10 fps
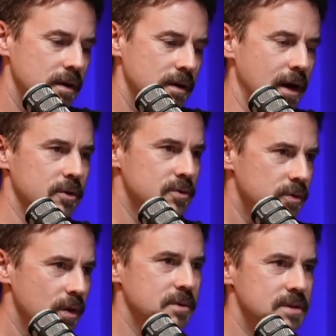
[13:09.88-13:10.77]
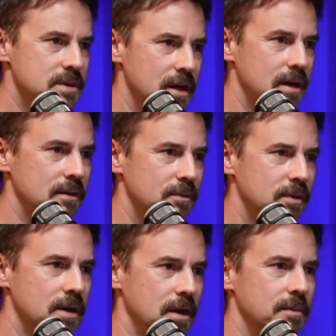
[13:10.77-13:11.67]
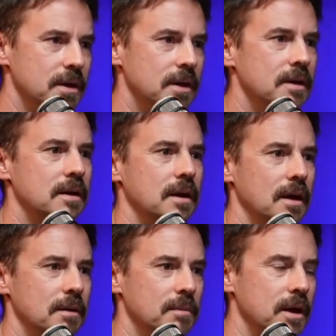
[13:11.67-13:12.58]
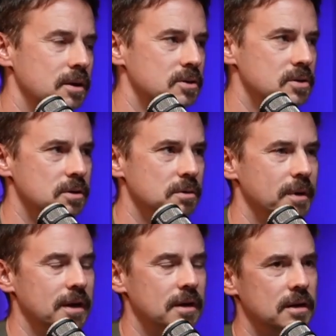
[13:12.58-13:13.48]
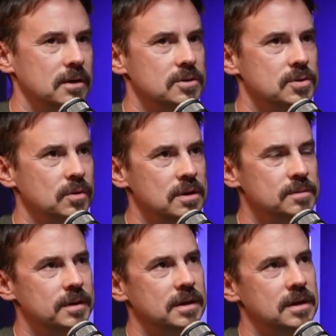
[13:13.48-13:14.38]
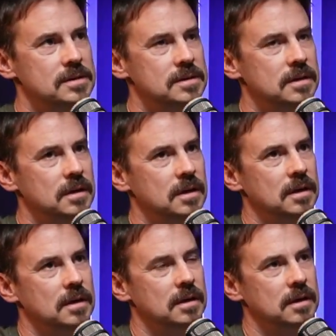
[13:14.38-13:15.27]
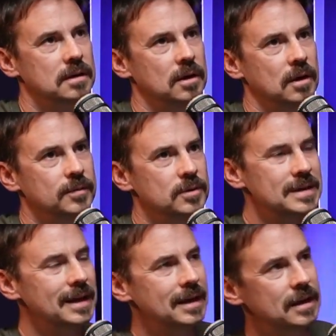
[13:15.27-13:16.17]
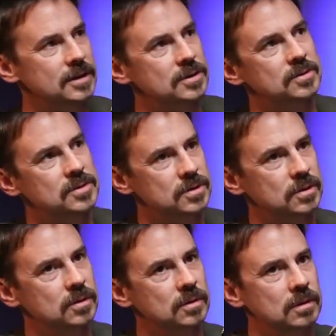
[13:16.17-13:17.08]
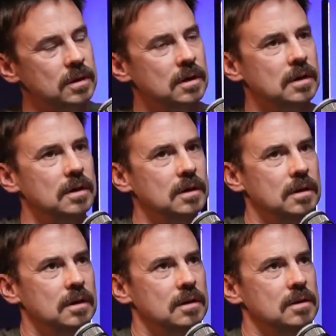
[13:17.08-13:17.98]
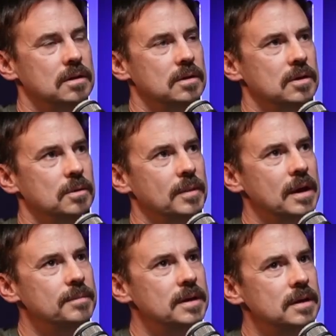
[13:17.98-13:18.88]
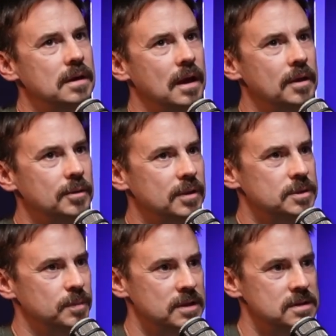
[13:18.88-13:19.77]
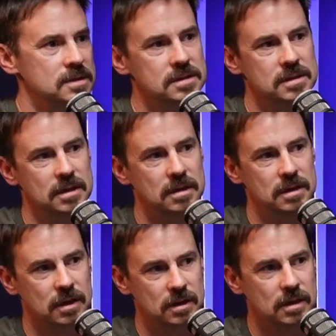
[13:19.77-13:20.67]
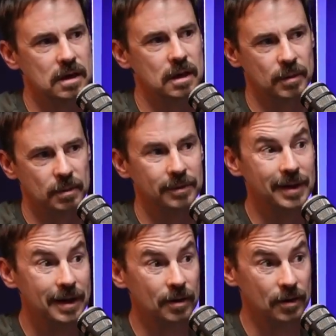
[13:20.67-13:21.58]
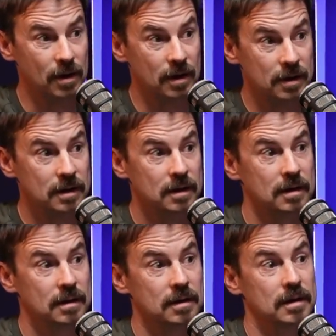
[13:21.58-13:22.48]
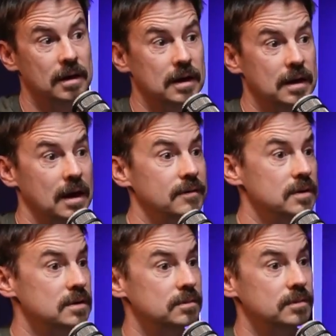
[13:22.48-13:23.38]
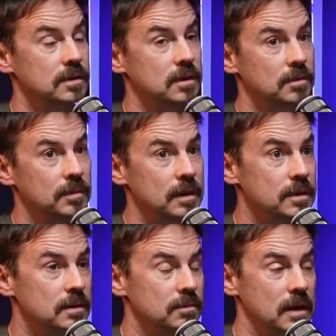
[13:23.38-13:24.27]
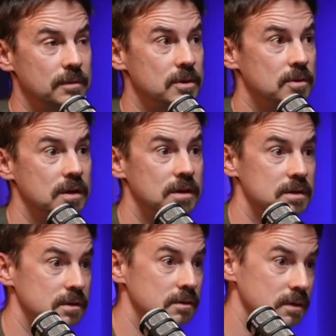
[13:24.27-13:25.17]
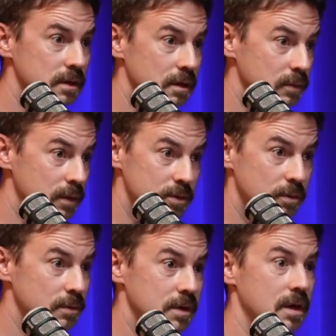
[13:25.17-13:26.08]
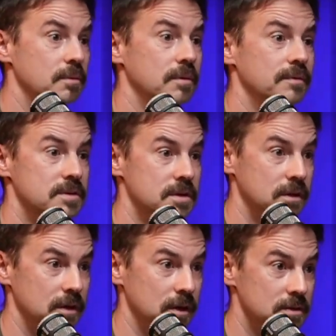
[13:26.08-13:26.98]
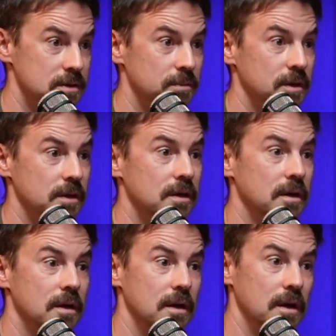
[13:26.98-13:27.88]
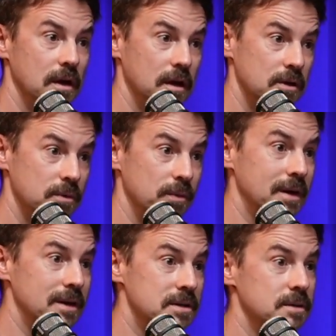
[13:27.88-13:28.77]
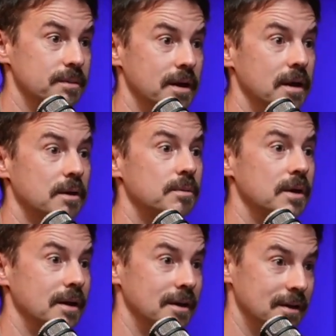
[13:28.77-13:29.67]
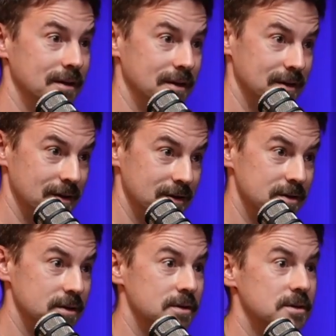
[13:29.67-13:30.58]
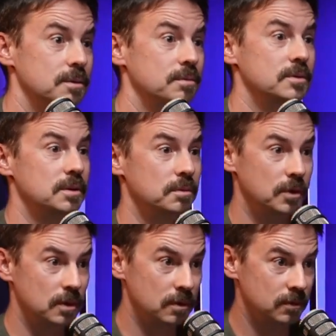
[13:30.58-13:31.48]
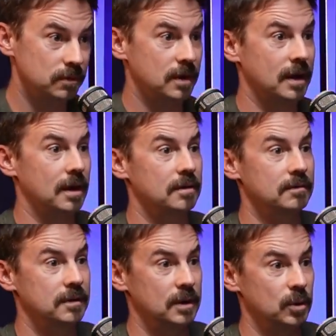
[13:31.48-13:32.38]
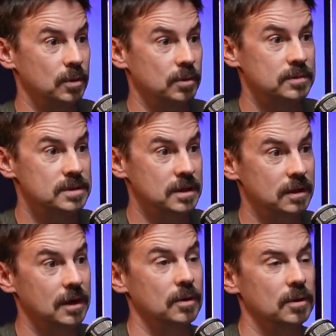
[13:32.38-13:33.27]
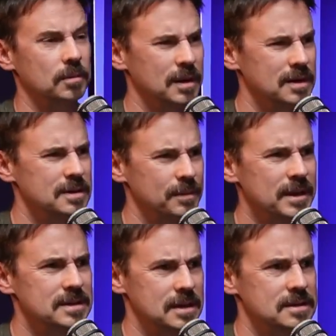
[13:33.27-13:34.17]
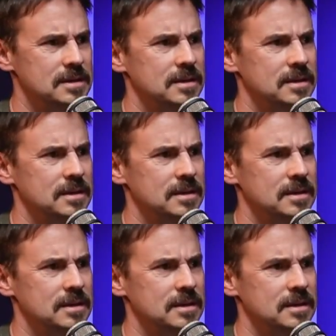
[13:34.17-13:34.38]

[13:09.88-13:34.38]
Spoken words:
counsel, I would say, would come in, and making sure you're making a good choice, because if you're taking it too soon, there may be other expenses that come up later on, like having to, maybe you need to go into a retirement facility or something, and you might need some of that equity, to move out of the home, sell that home. Does that make sense?